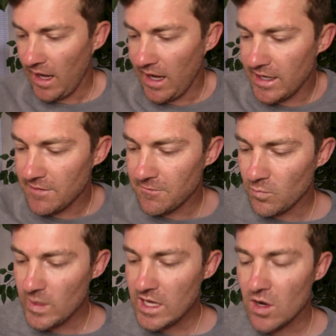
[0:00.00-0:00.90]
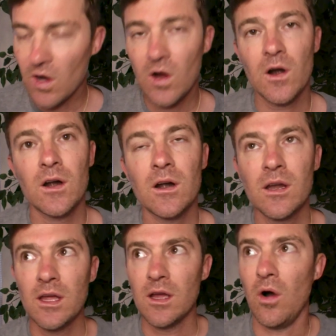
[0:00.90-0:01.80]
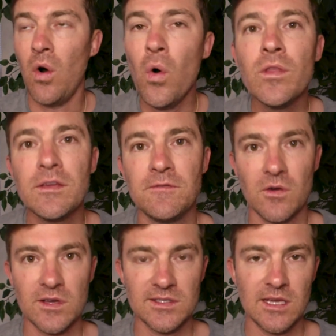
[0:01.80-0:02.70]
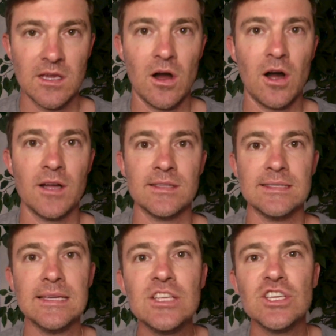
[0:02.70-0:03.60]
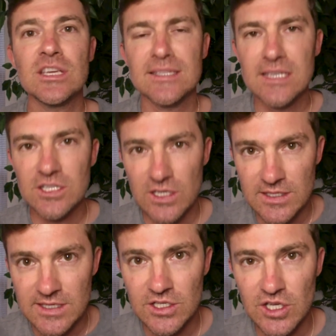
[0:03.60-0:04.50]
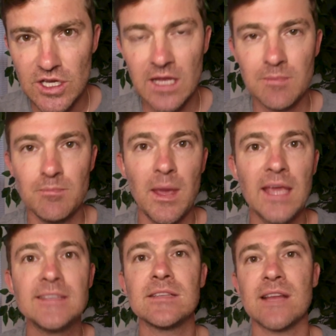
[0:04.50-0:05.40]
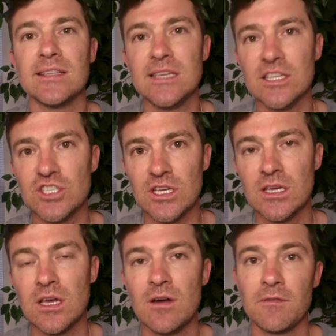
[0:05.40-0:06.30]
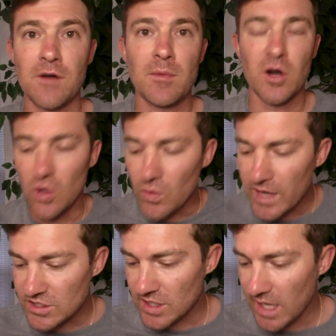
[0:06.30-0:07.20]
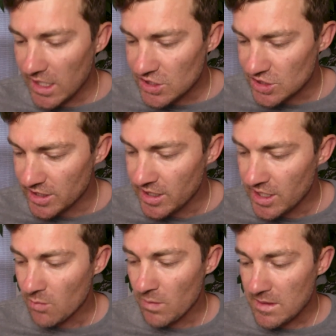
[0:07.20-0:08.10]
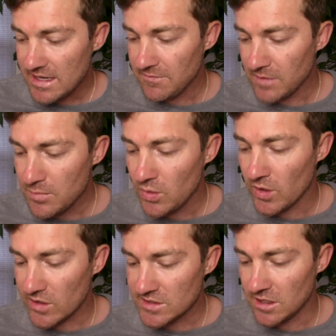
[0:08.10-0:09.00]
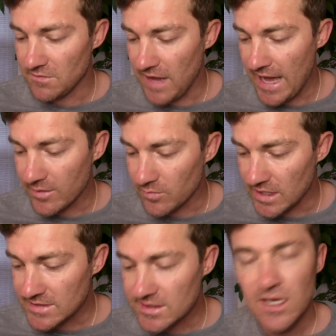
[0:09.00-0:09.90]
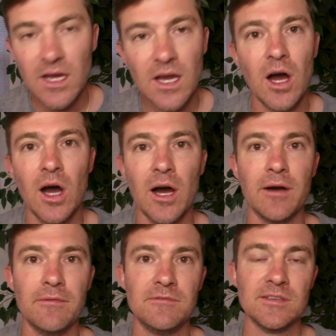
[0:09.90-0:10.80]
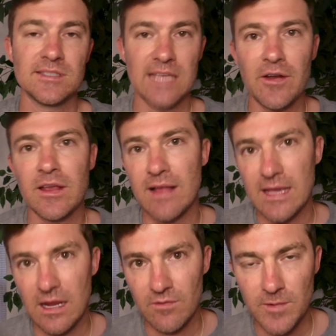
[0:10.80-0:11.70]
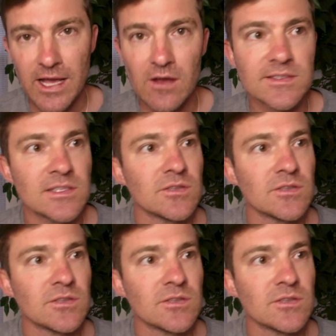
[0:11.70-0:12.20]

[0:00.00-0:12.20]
And if we are only focusing on teaching and teaching and teaching and basing that teaching from our own education, we definitely put ourselves at risk of sounding like everyone else.